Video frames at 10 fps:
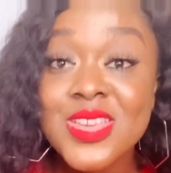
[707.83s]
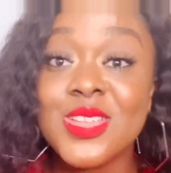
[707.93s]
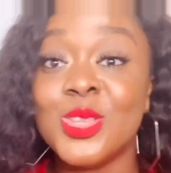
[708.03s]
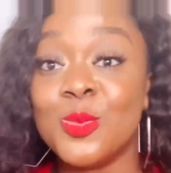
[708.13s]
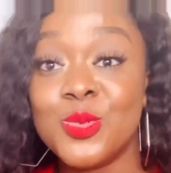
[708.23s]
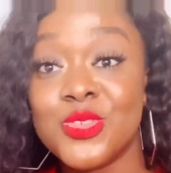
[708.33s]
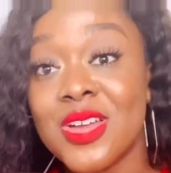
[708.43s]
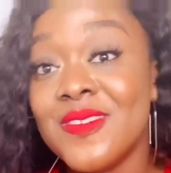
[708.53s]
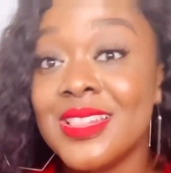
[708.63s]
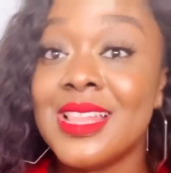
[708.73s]
They'll be
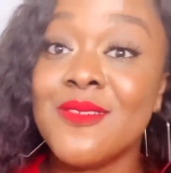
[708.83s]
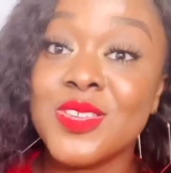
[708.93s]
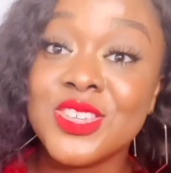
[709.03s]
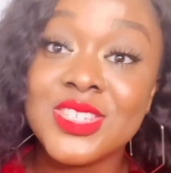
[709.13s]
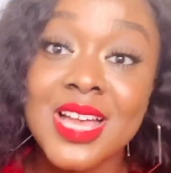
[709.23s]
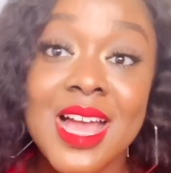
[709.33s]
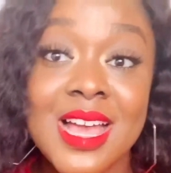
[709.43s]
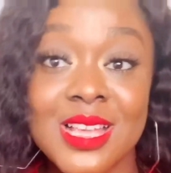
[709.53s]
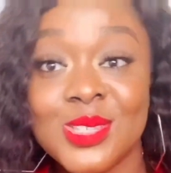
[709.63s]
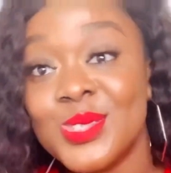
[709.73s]
driving lavish
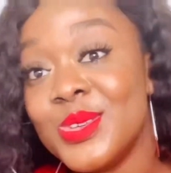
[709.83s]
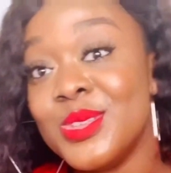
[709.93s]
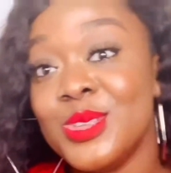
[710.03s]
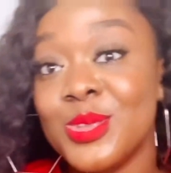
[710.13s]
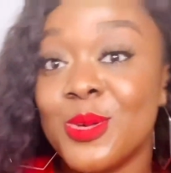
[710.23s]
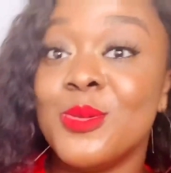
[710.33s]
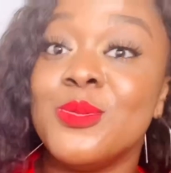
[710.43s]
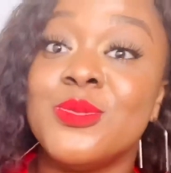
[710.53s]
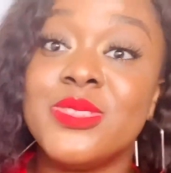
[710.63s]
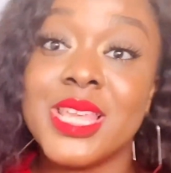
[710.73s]
cars, doing,
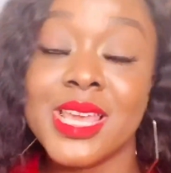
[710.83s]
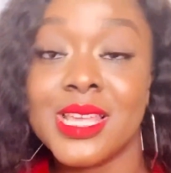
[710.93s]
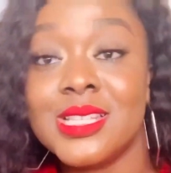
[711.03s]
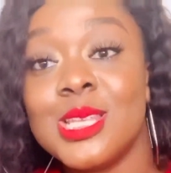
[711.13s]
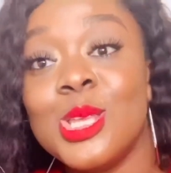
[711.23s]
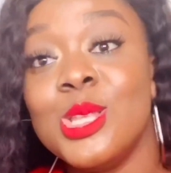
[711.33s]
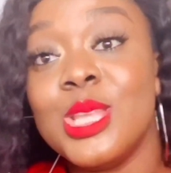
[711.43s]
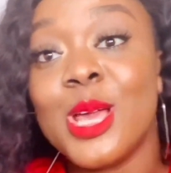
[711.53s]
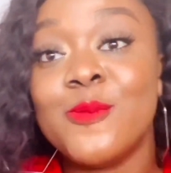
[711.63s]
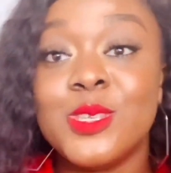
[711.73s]
things, saying they
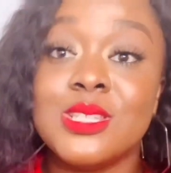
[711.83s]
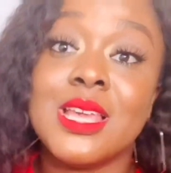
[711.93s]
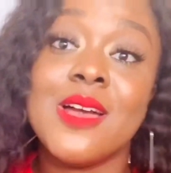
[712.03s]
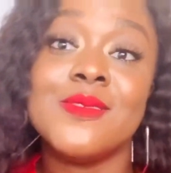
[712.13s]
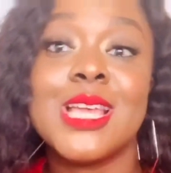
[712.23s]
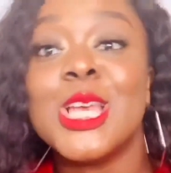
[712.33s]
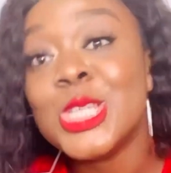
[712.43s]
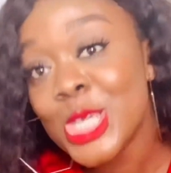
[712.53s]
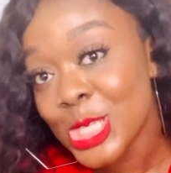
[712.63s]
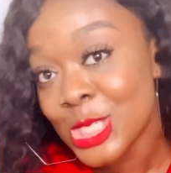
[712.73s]
have this, they have that.
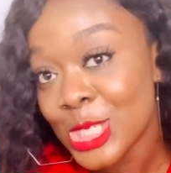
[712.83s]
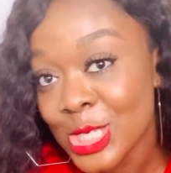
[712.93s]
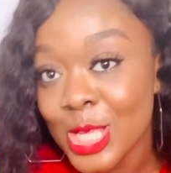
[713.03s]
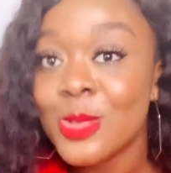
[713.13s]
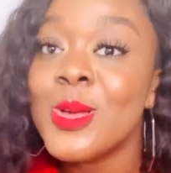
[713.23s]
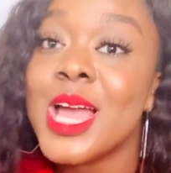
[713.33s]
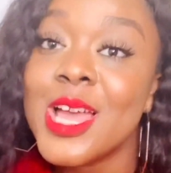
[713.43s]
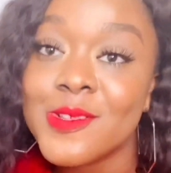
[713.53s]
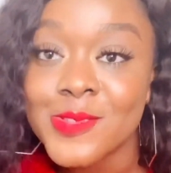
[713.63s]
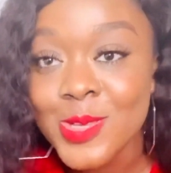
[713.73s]
They don't
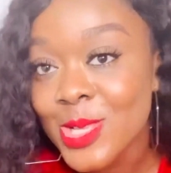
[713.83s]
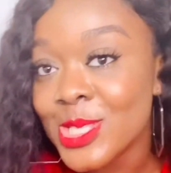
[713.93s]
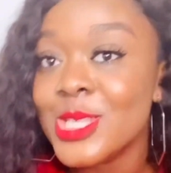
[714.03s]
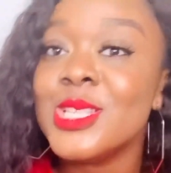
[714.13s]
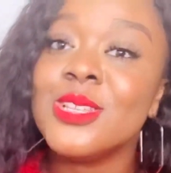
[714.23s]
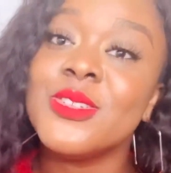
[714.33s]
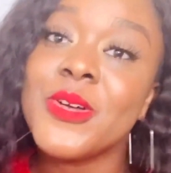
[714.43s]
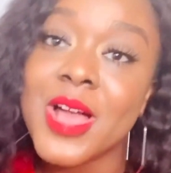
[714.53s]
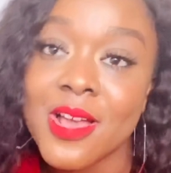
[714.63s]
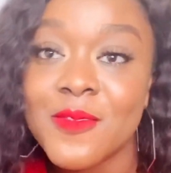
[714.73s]
have nothing, they don't
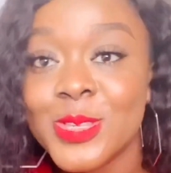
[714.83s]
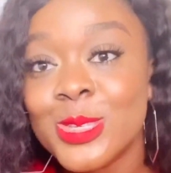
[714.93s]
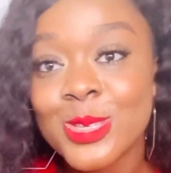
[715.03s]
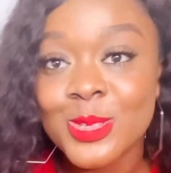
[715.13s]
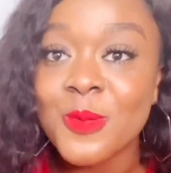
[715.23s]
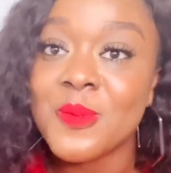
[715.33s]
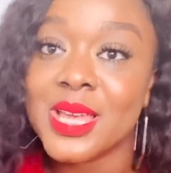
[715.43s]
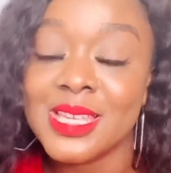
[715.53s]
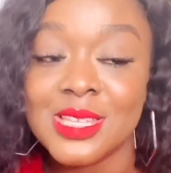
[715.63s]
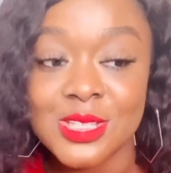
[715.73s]
have, it's just all
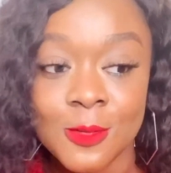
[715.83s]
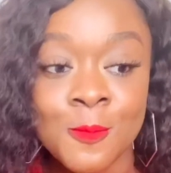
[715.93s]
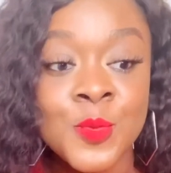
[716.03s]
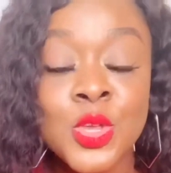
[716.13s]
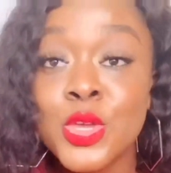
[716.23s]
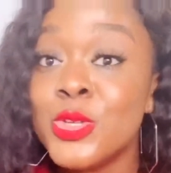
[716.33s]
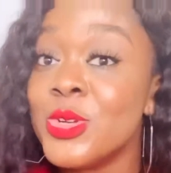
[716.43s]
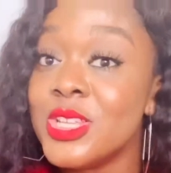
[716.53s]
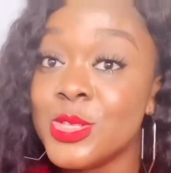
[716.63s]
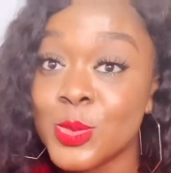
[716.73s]
packaging. So you
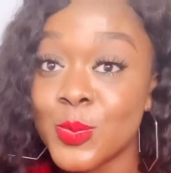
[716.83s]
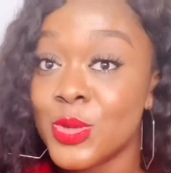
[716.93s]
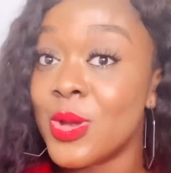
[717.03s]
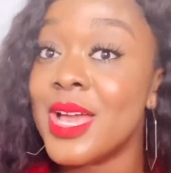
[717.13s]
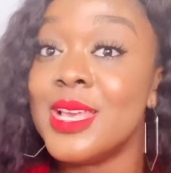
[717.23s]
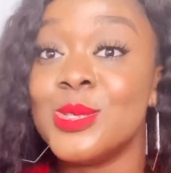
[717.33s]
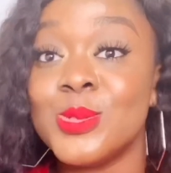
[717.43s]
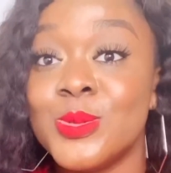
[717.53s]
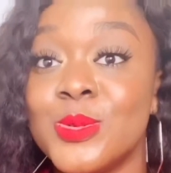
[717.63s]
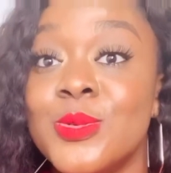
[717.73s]
need to open your eyes
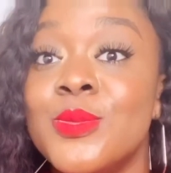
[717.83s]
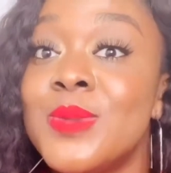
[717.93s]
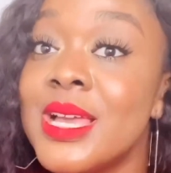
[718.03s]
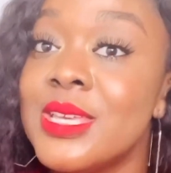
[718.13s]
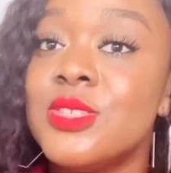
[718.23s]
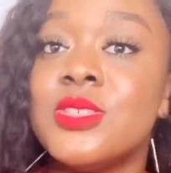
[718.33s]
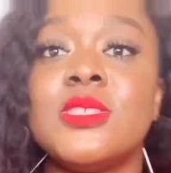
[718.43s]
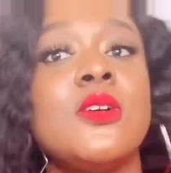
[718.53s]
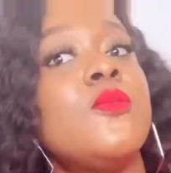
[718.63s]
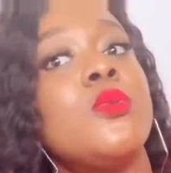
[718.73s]
or package
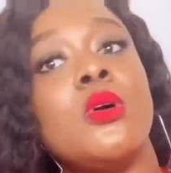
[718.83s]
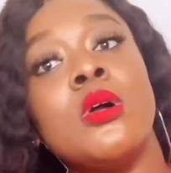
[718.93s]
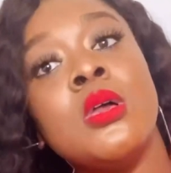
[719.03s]
yourself well.